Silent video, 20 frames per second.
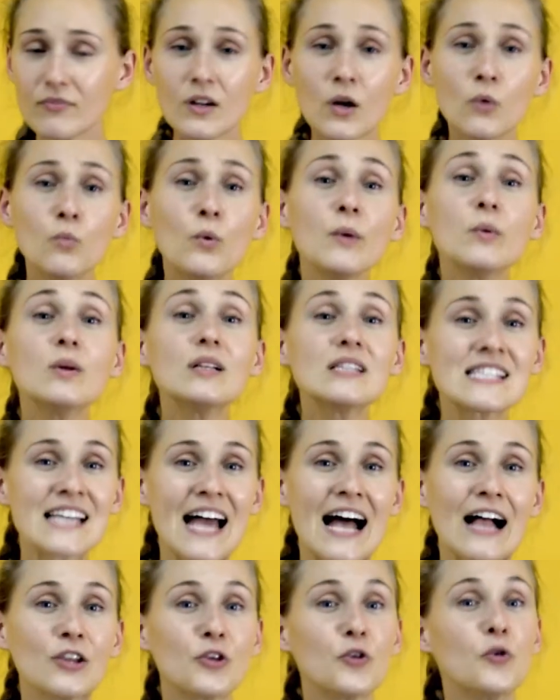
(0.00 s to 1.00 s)
We will
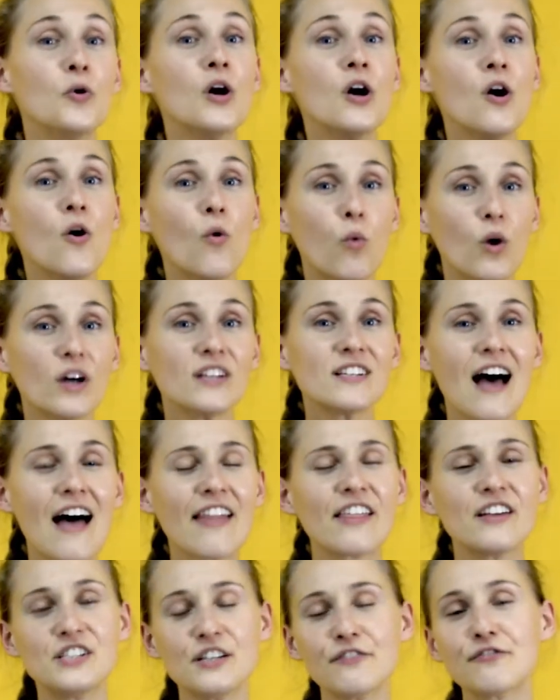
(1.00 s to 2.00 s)
tell you what are
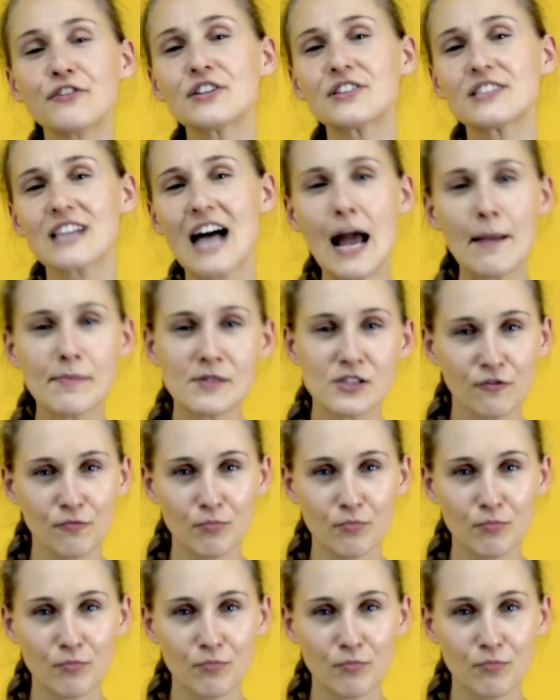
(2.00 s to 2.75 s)
the different types of